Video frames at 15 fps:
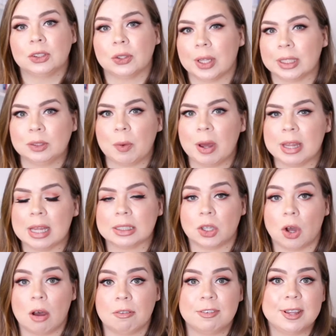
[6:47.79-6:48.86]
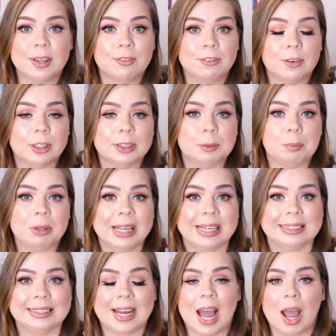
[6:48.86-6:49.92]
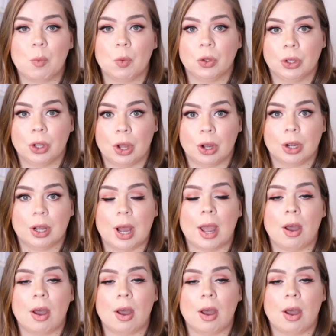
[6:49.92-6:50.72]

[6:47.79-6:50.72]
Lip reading: So that's why that's often the first place that I will look.